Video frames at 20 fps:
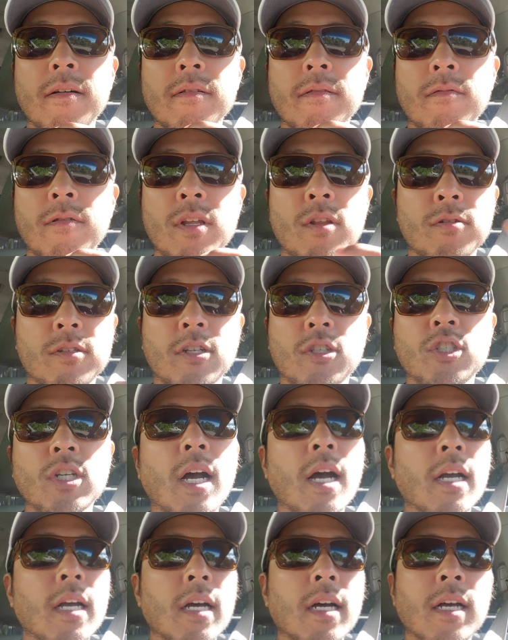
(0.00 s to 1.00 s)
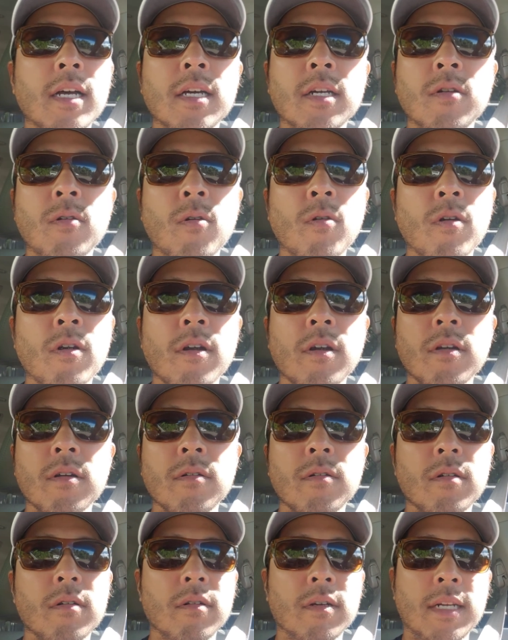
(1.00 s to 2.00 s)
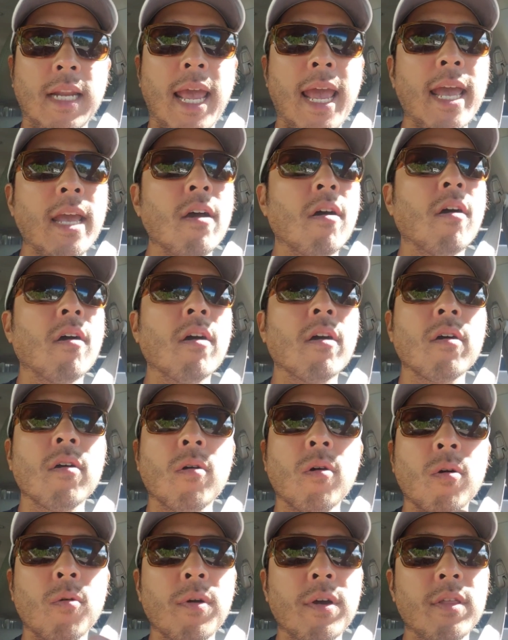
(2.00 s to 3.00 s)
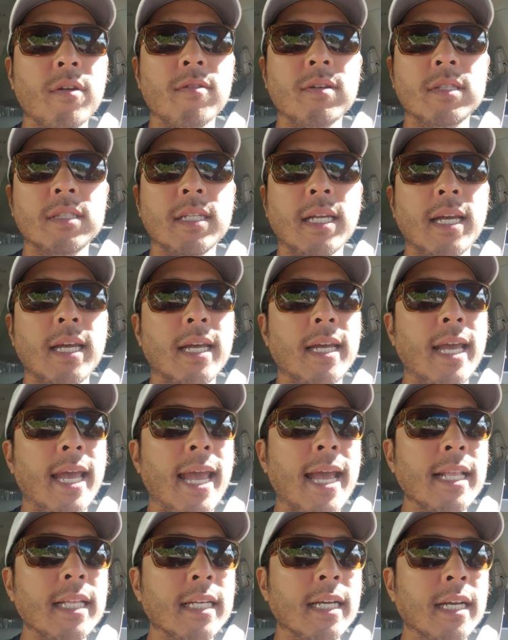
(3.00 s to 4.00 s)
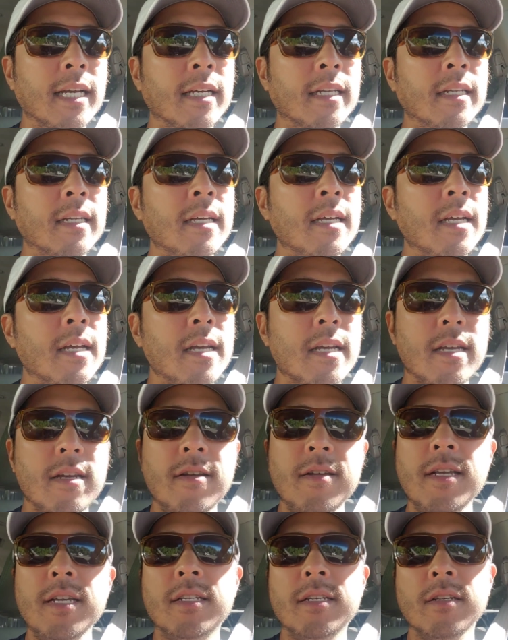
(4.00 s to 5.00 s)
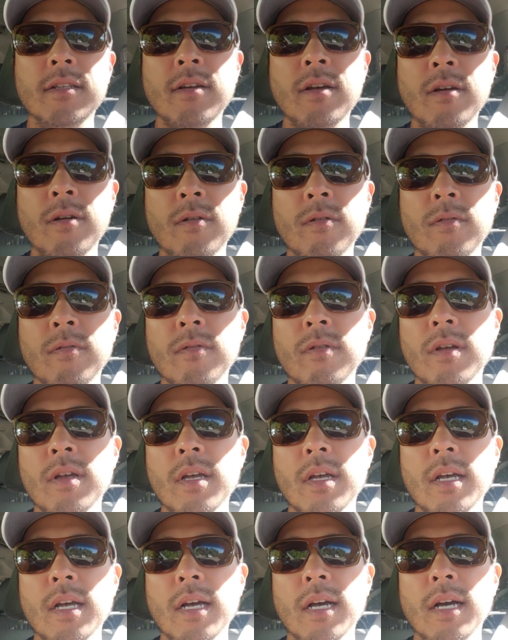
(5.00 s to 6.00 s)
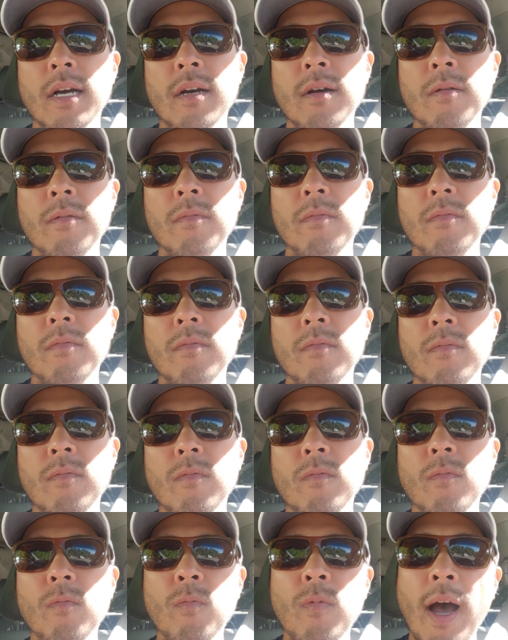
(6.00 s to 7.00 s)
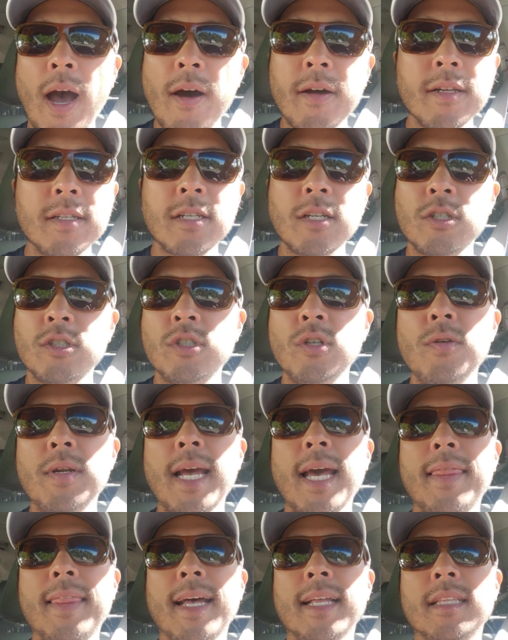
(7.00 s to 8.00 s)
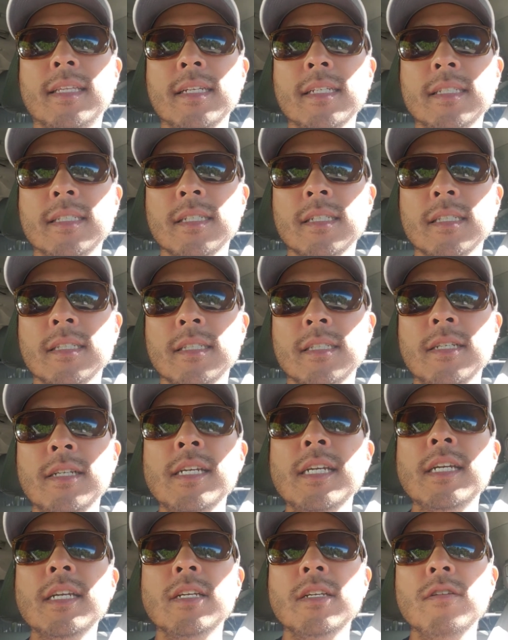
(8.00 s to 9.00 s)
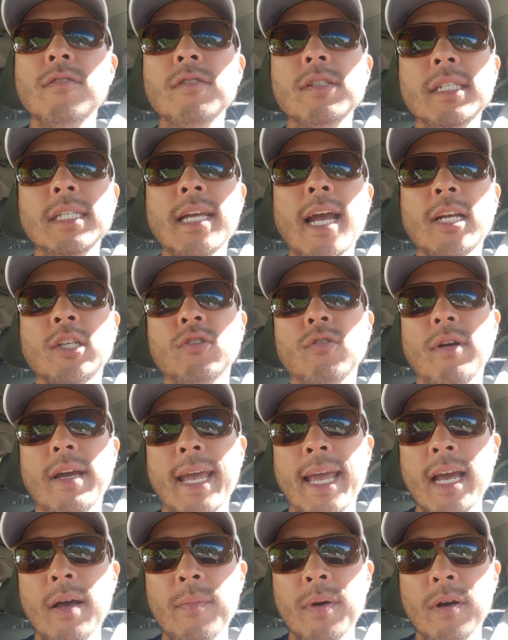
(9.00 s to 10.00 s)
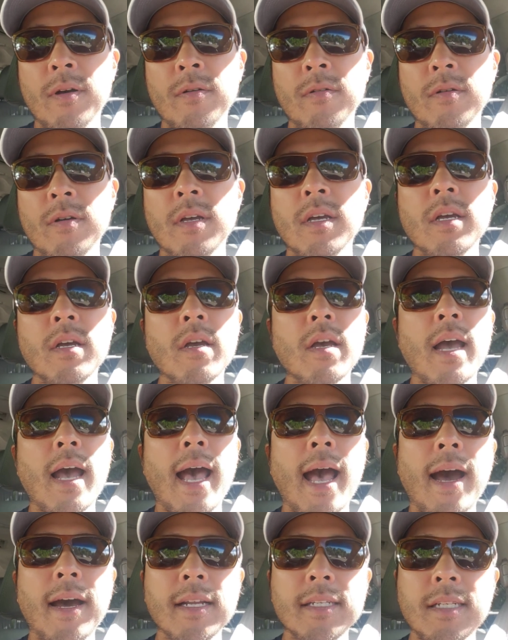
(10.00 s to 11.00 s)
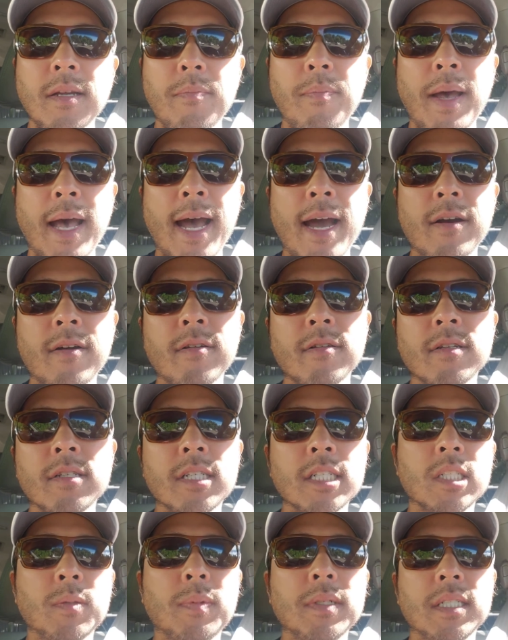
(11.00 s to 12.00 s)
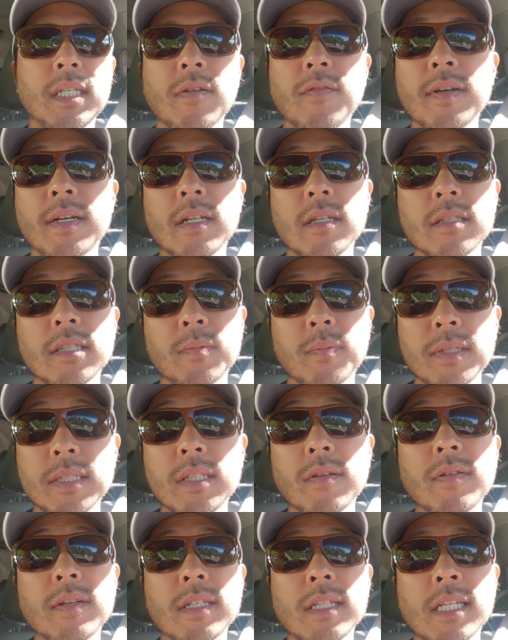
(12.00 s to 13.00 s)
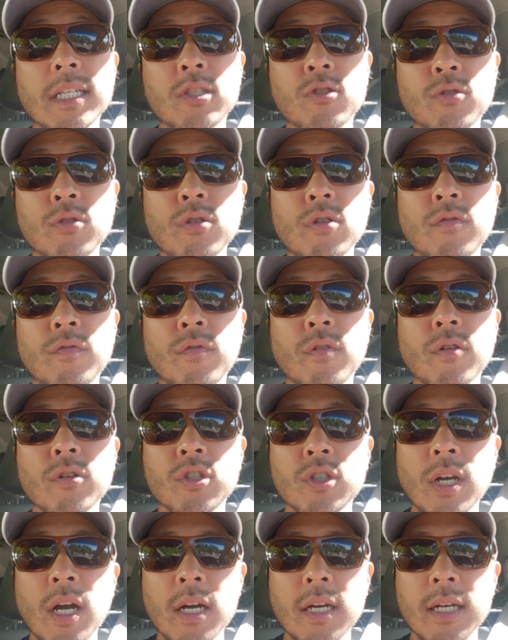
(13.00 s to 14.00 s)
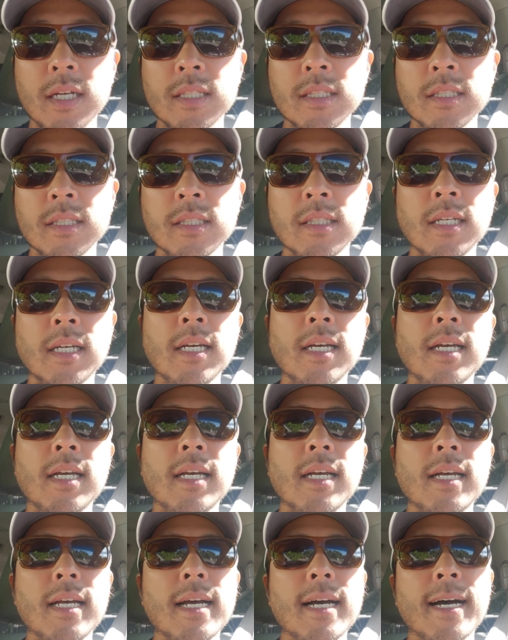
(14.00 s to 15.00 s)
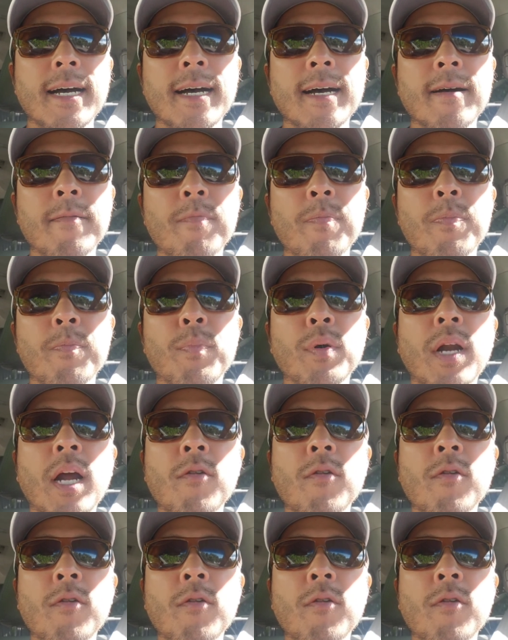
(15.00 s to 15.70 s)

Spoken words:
whether it's a shotgun or an AR or whether it's a handgun, you need to know uh, how does it shoot at that distance. You need to use the actual ammo. How does it pattern? This is specifically true for shotguns. But I